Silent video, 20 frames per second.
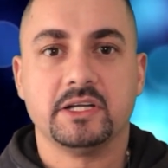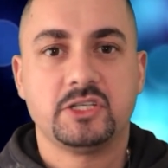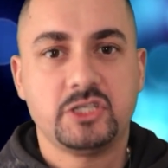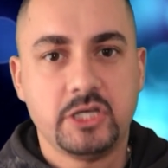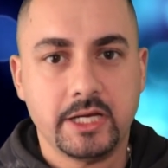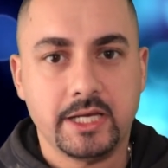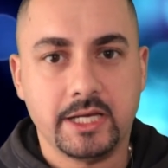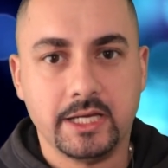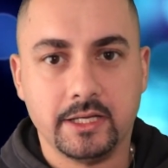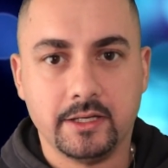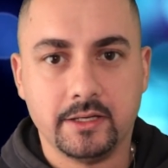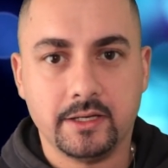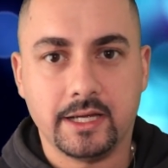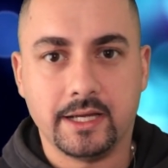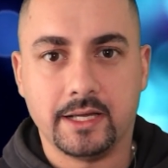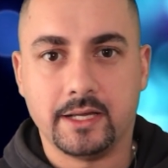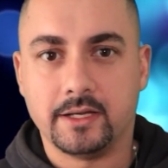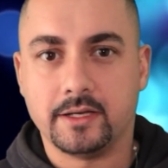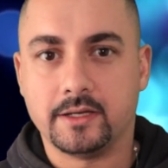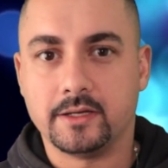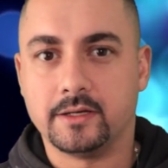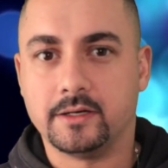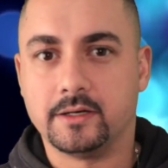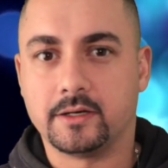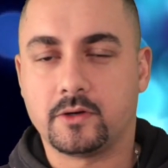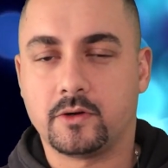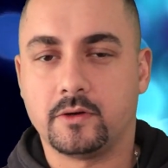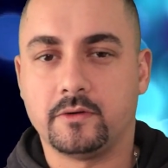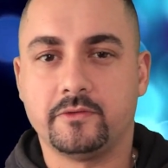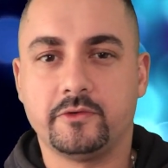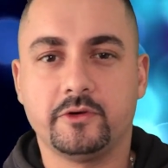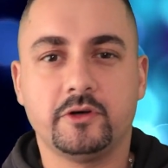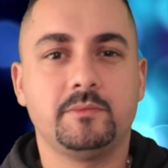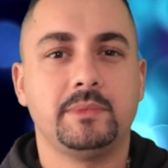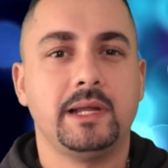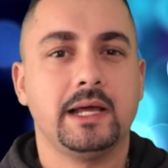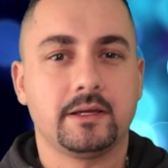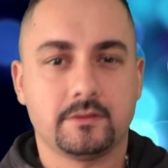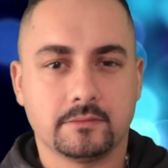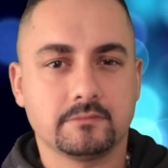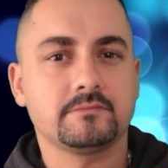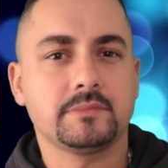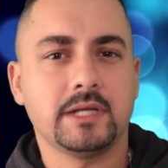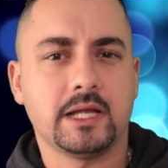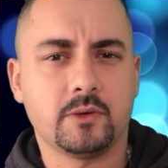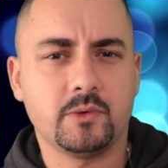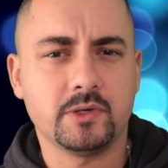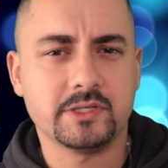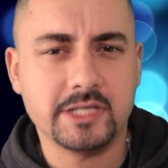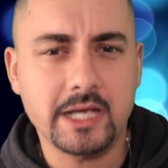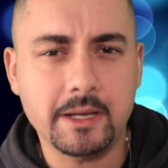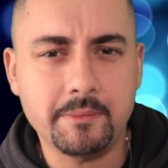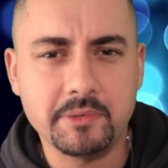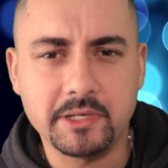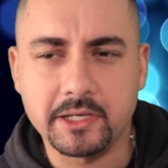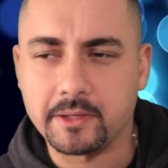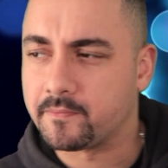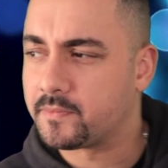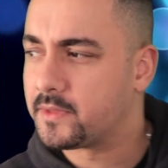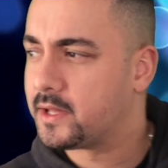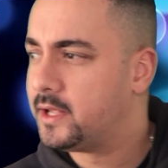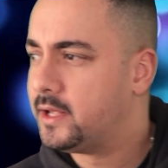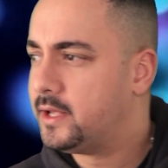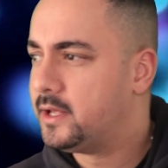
a check-in and uh, confirm like like what's happening?